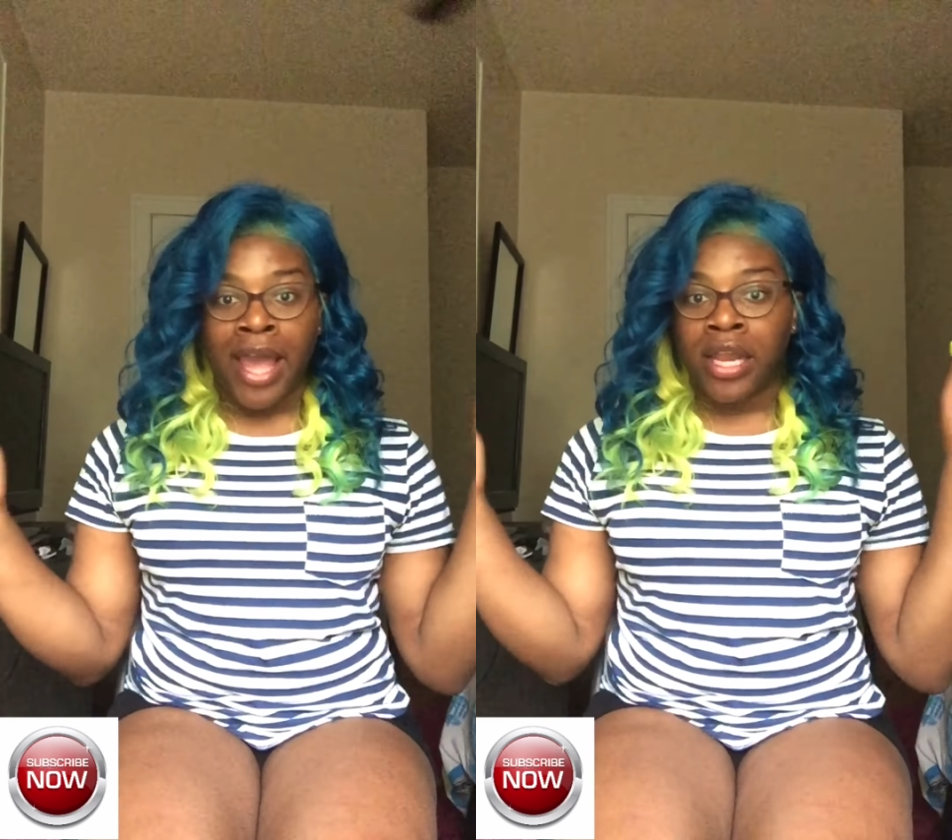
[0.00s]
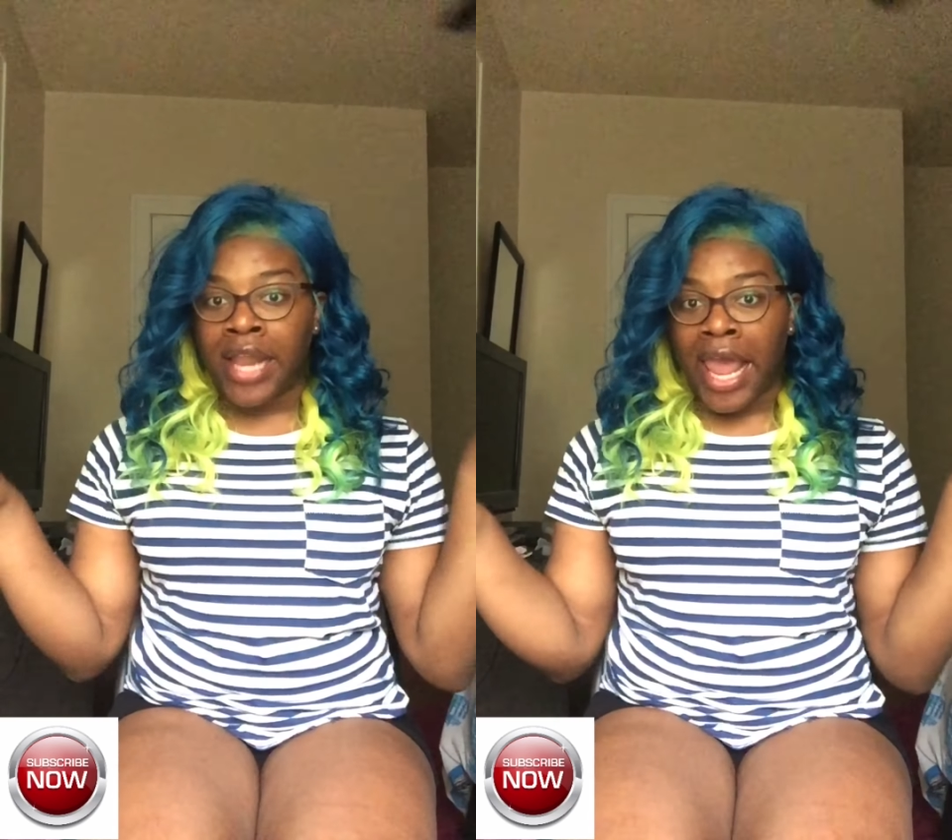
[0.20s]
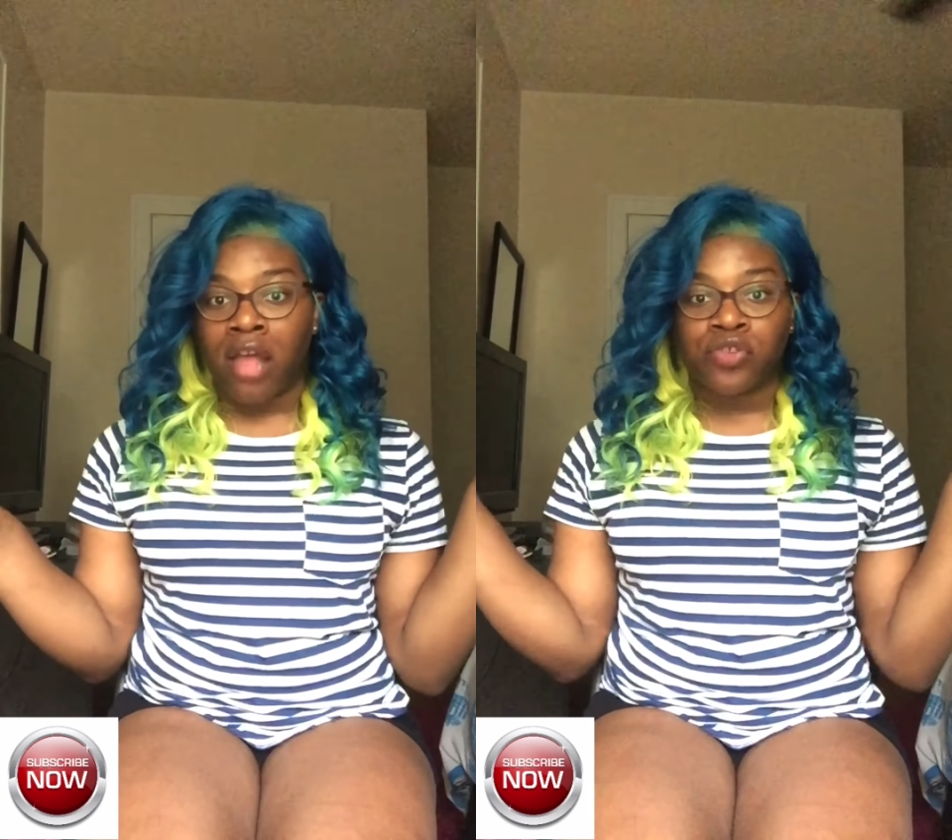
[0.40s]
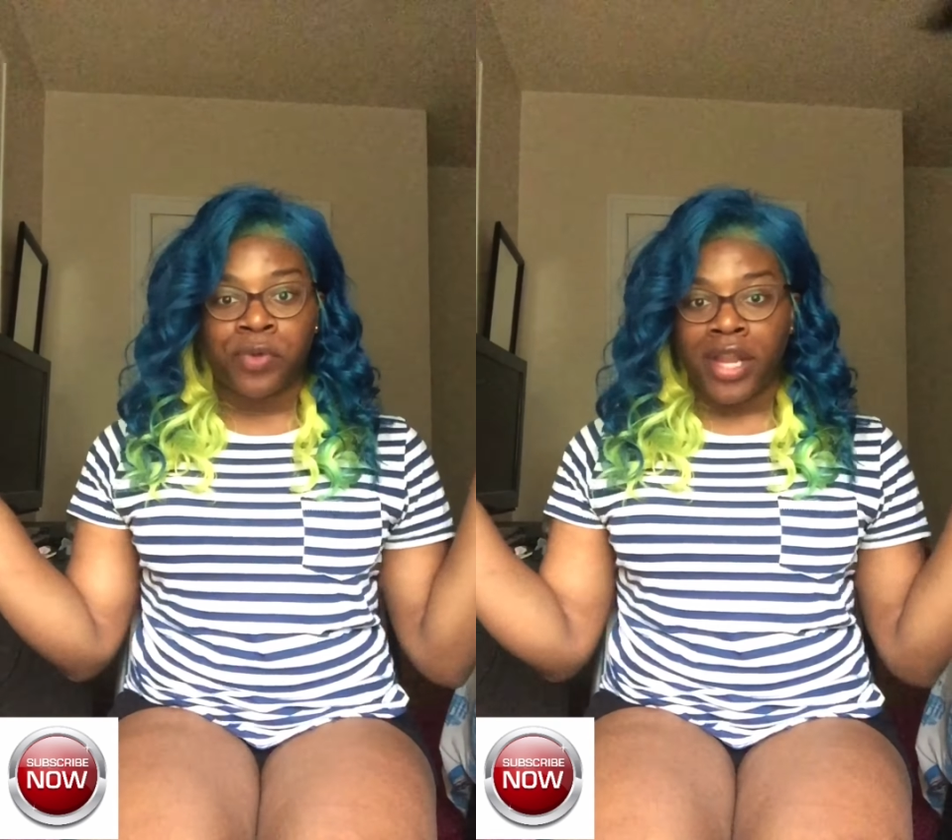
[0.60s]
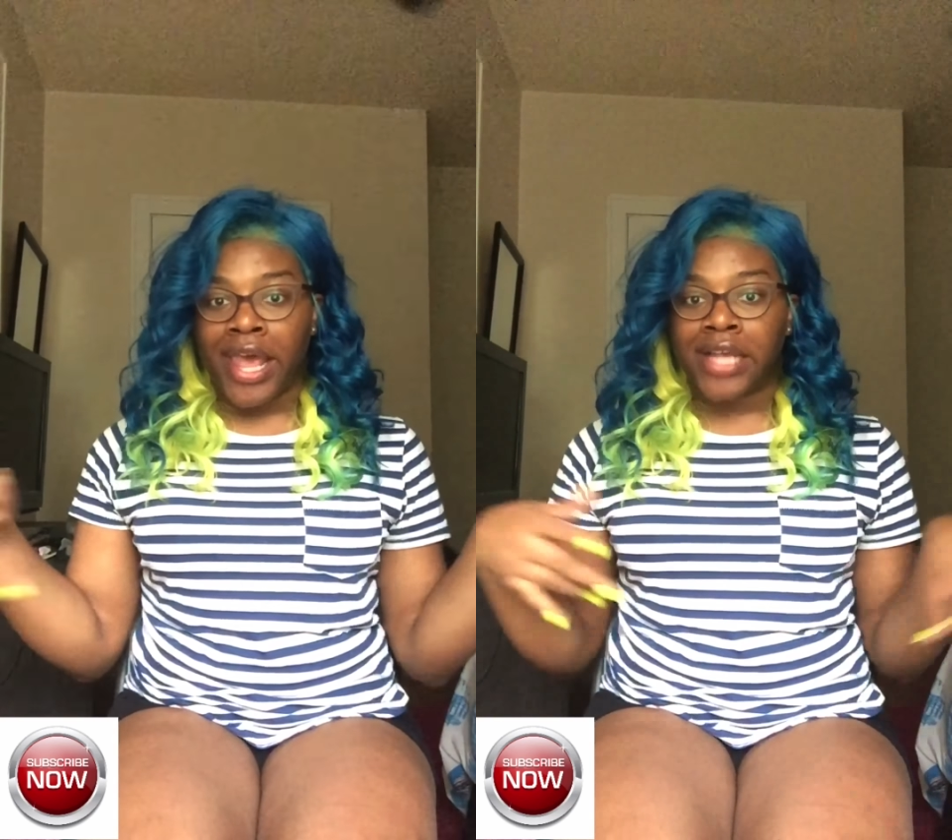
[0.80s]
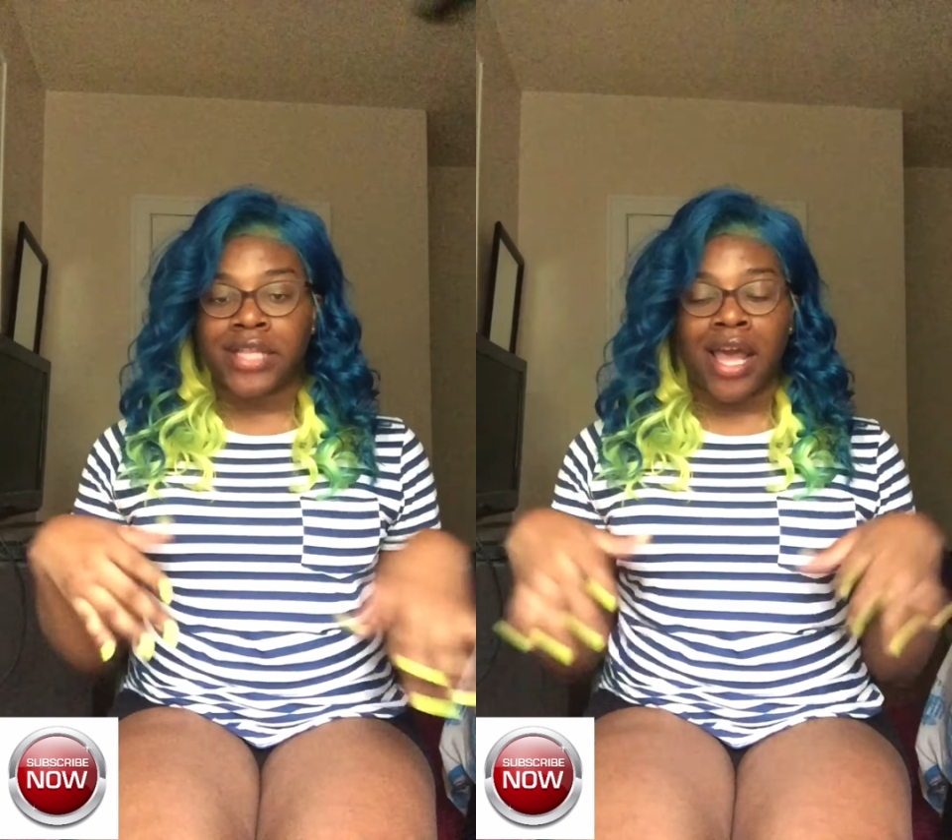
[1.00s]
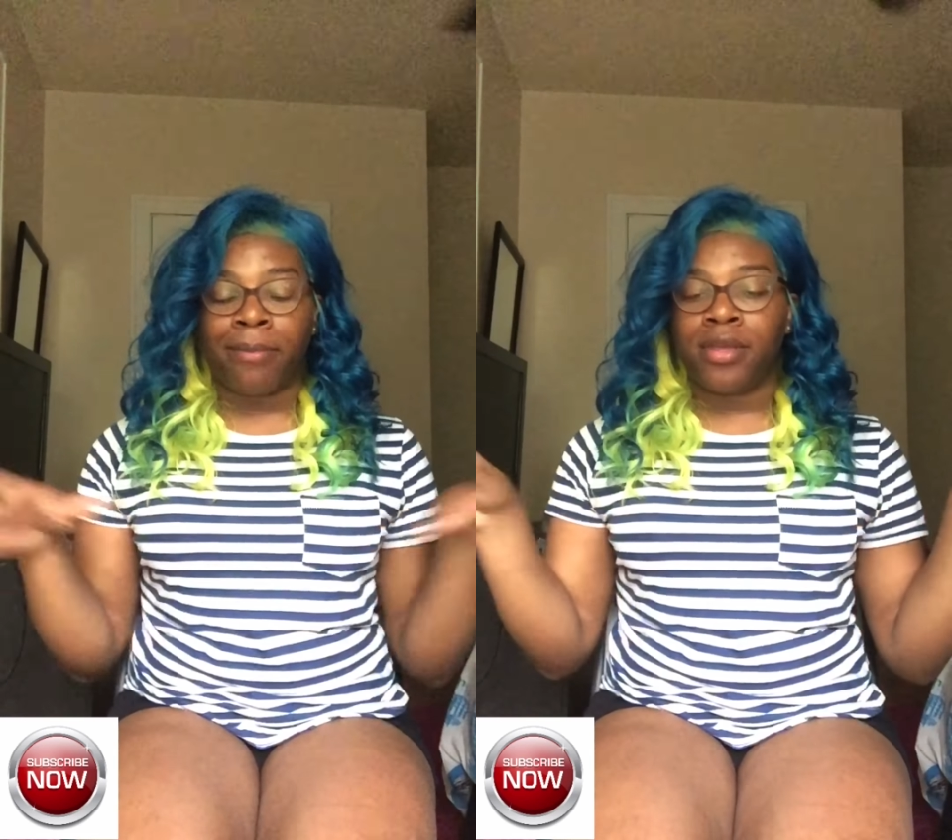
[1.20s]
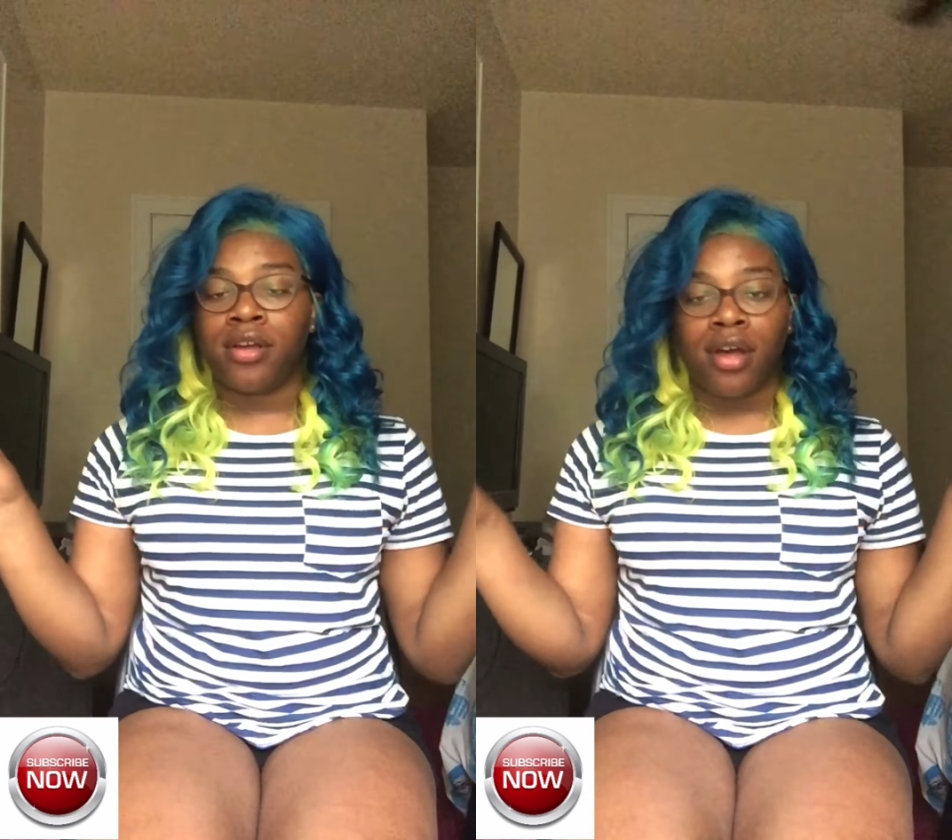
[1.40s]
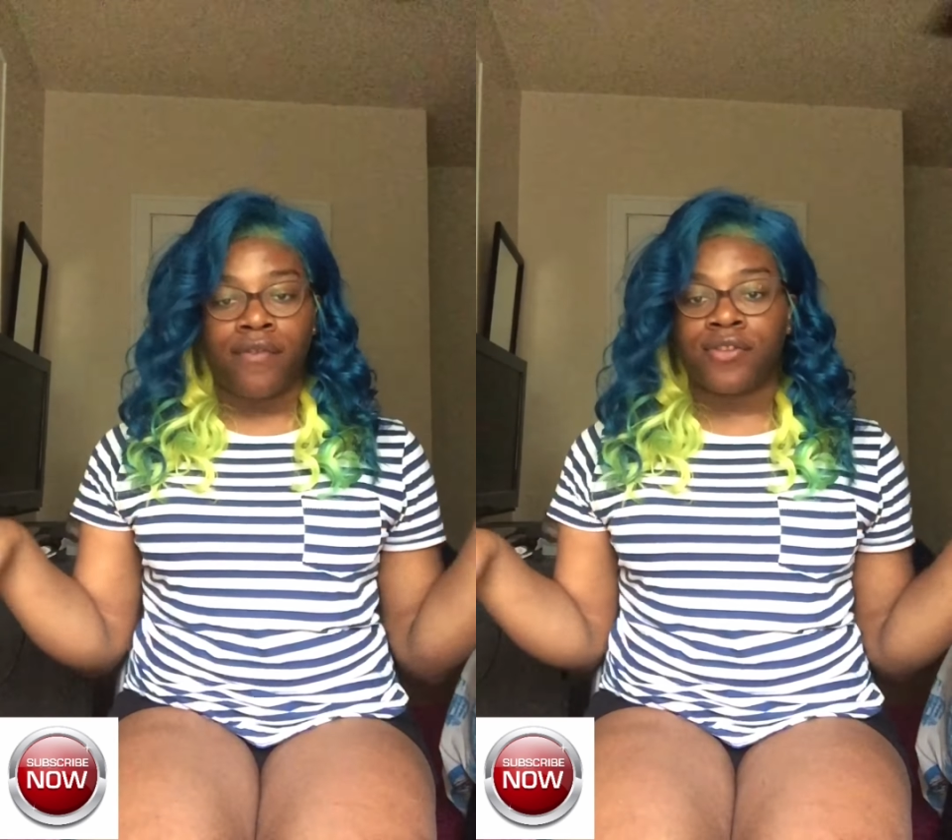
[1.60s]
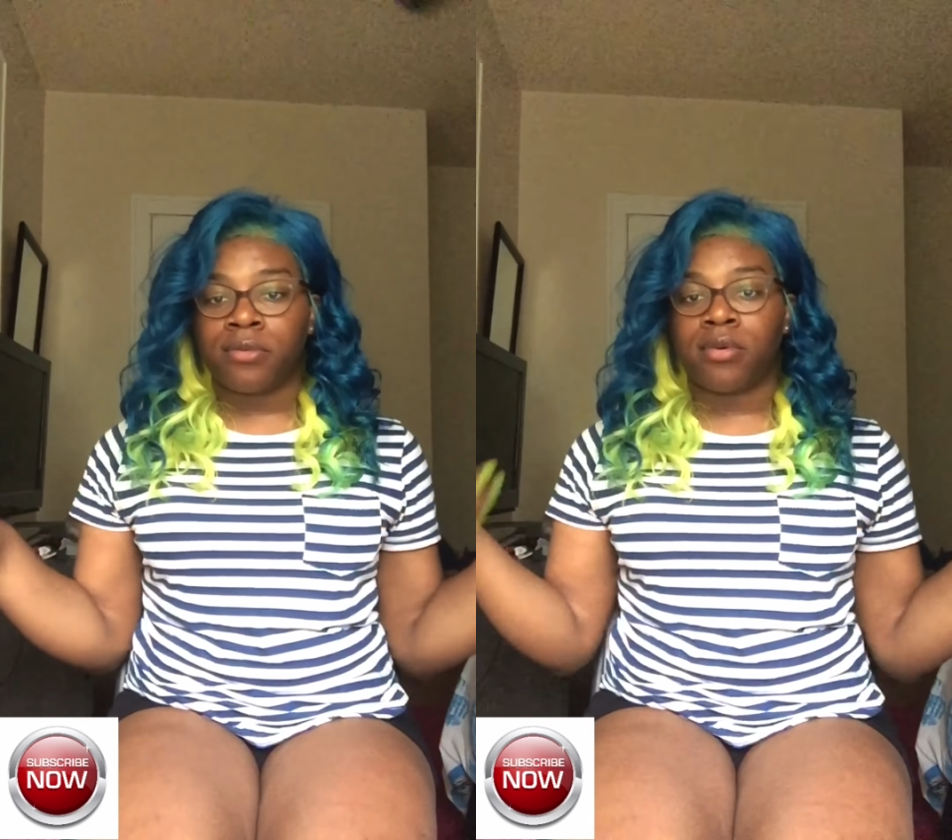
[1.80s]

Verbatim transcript: lounge, relaxed. I be comfortable.